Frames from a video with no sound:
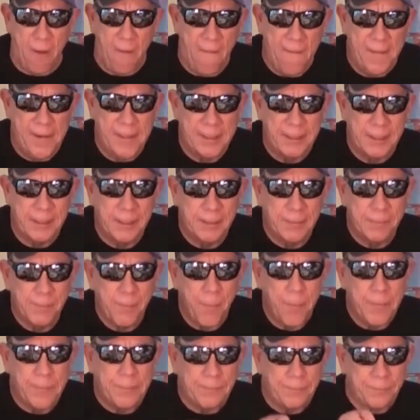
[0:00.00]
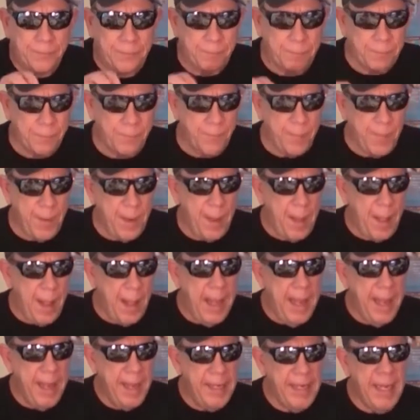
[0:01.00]
Huge.
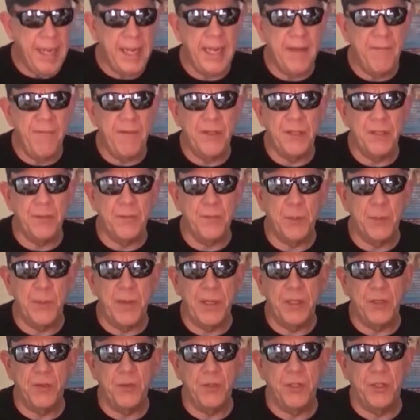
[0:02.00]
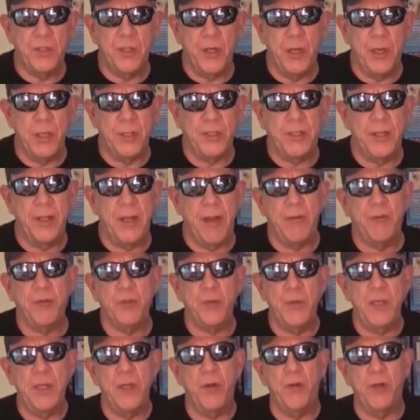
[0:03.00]
And they're giving some special sauce. Now, I
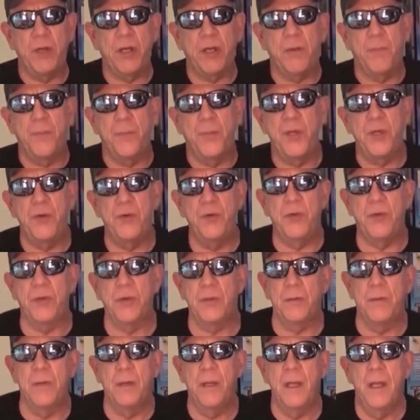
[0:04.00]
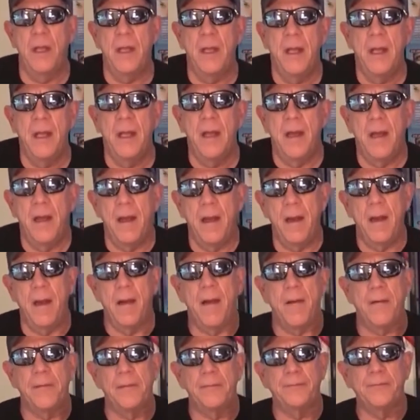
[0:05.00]
was reading on the computer.
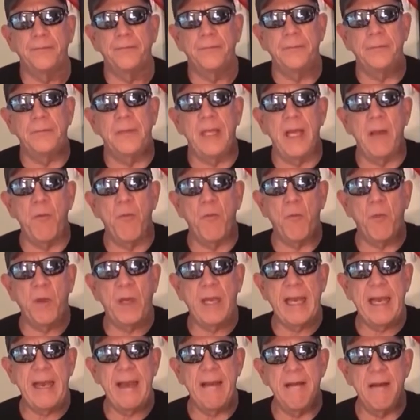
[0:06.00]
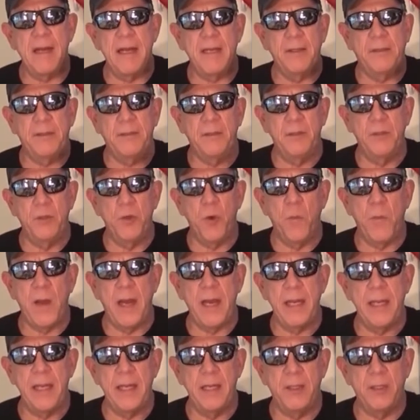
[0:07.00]
Um, they cannot,
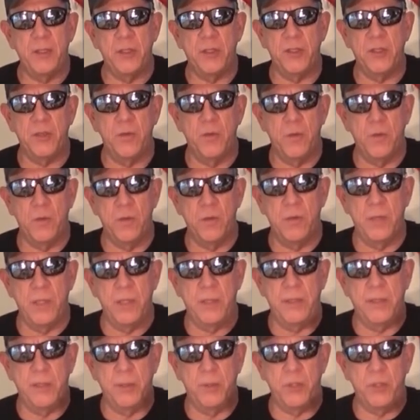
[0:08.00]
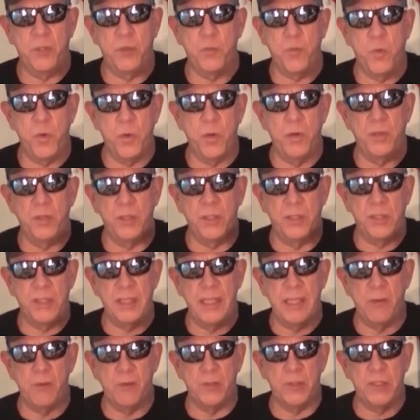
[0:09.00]
nobody in the store, they're sworn to
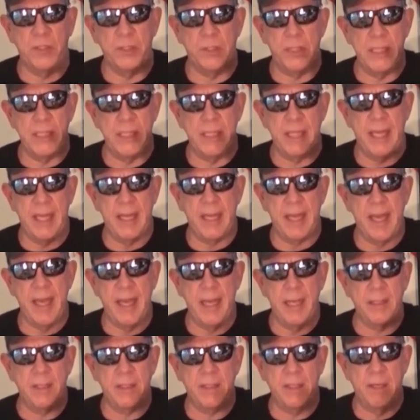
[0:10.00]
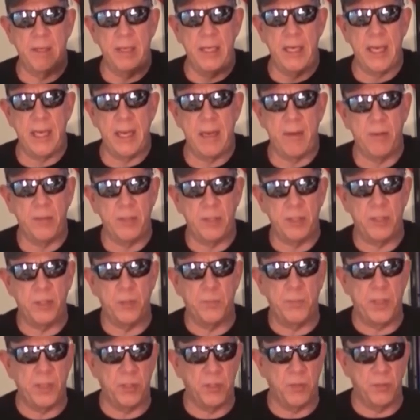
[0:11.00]
secrecy. They can't tell you how
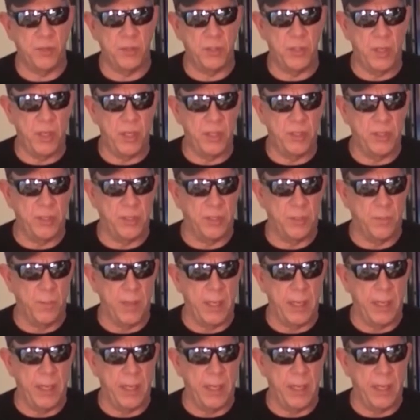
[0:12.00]
this special sauce is